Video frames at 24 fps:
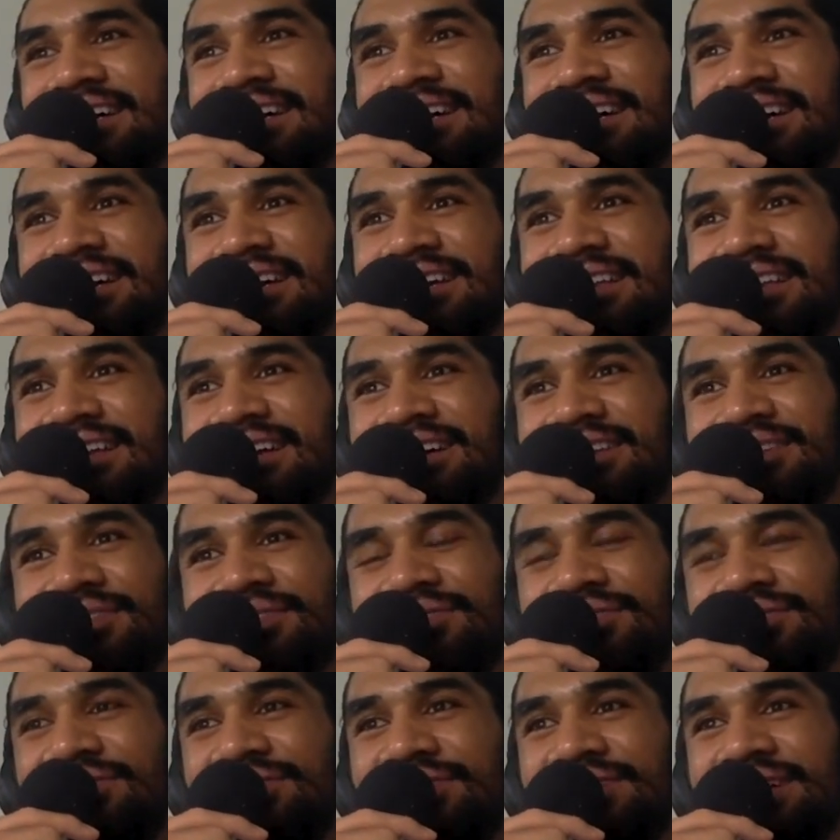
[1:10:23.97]
And like,
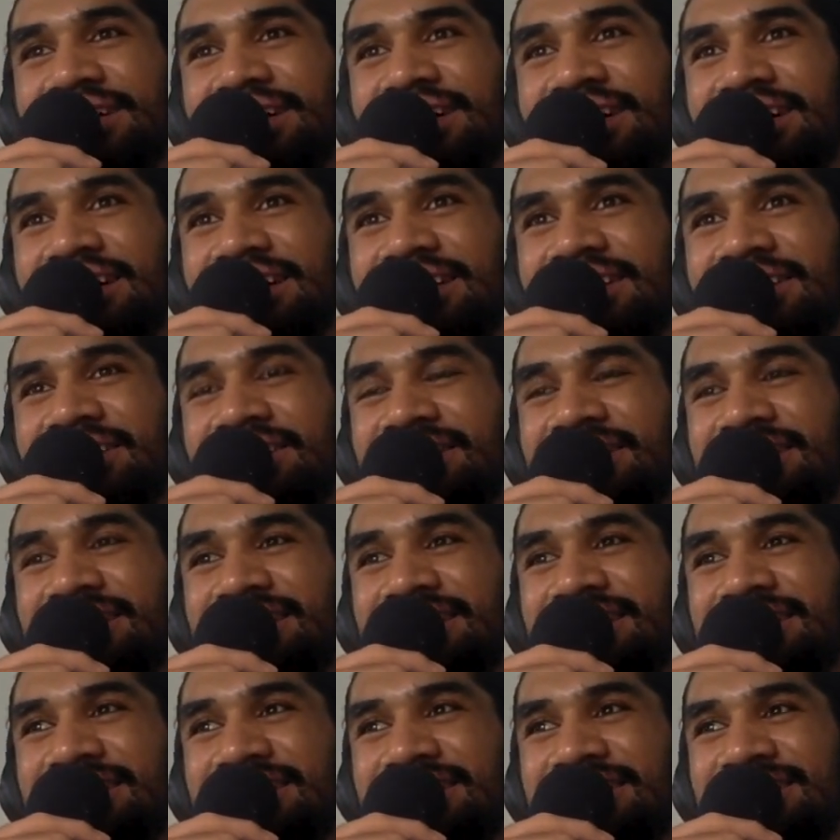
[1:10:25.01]
fuck.
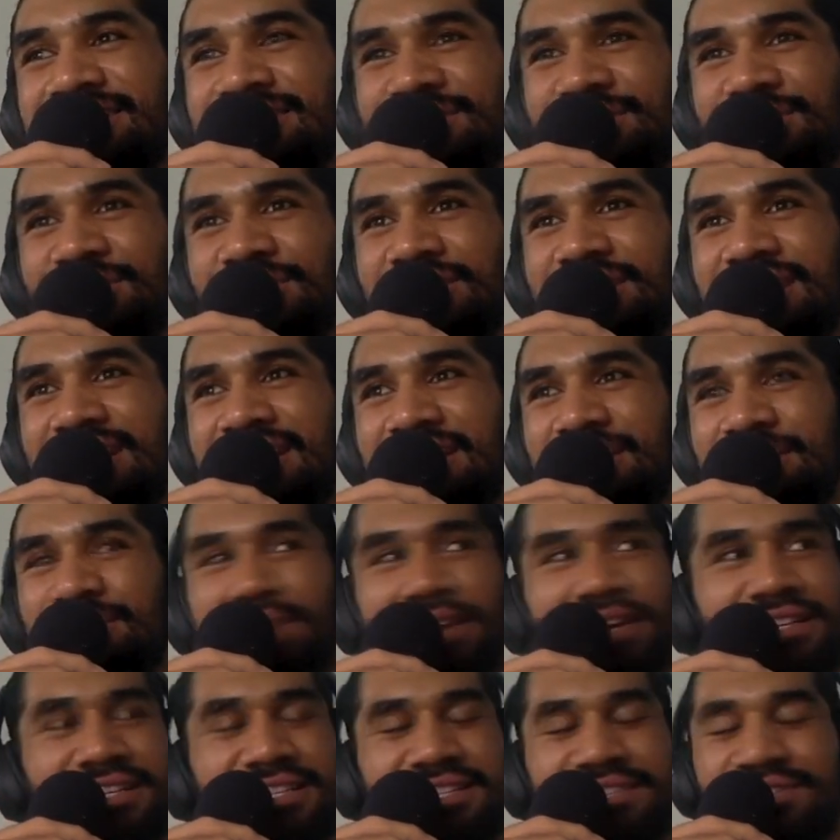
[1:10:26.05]
Because all the other
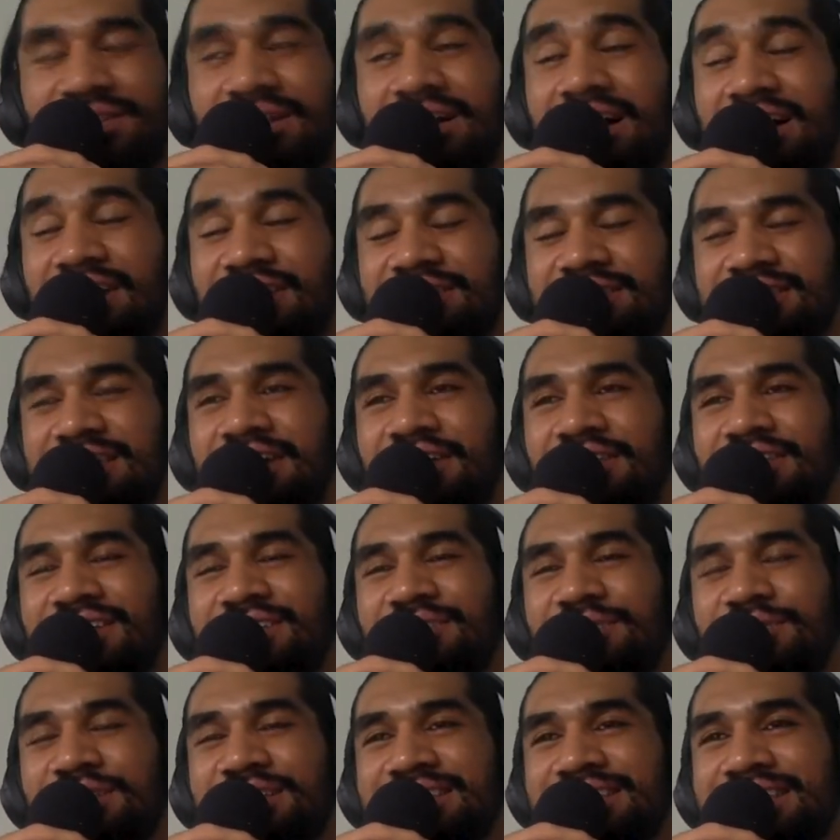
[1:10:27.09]
patients were like, I could tell they
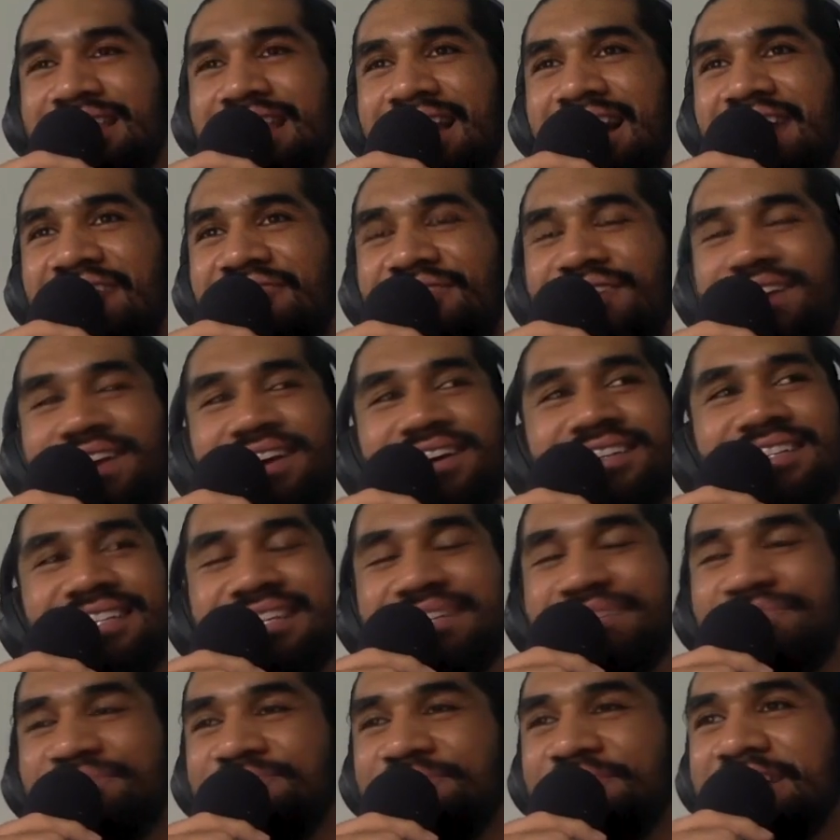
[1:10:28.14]
wanted to laugh at it. I was like,
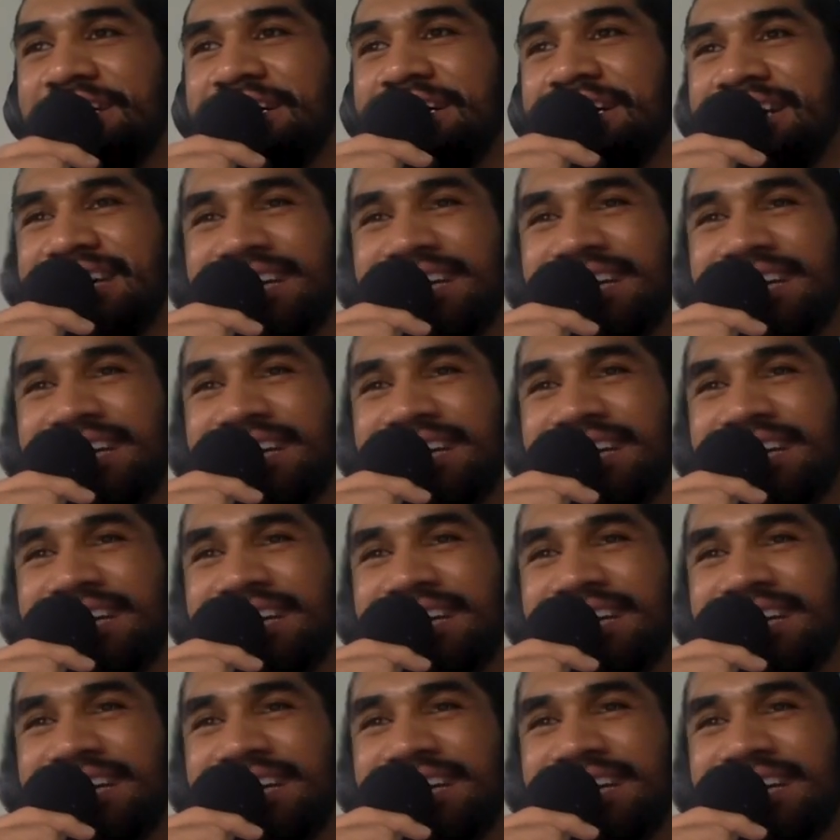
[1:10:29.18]
fuck.